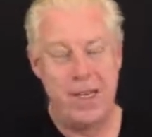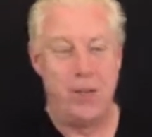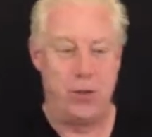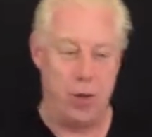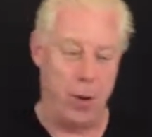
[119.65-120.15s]

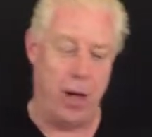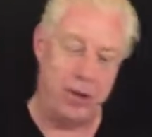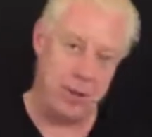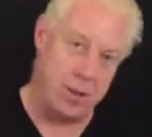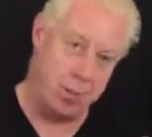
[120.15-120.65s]
So I think
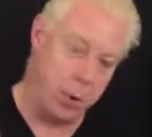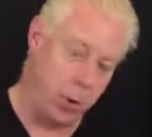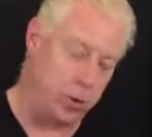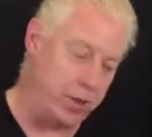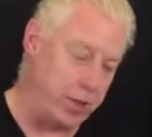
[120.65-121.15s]
it's an
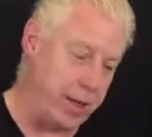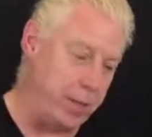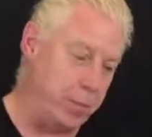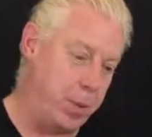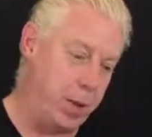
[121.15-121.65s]
important
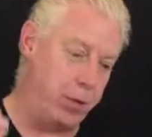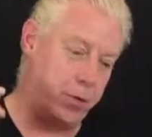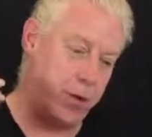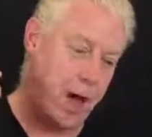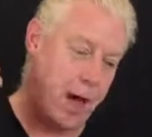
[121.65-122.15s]
thing
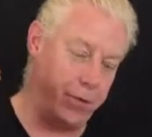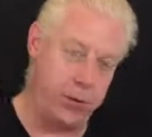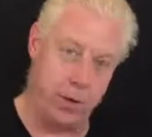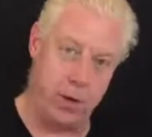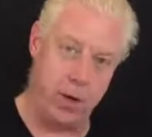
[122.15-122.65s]
both for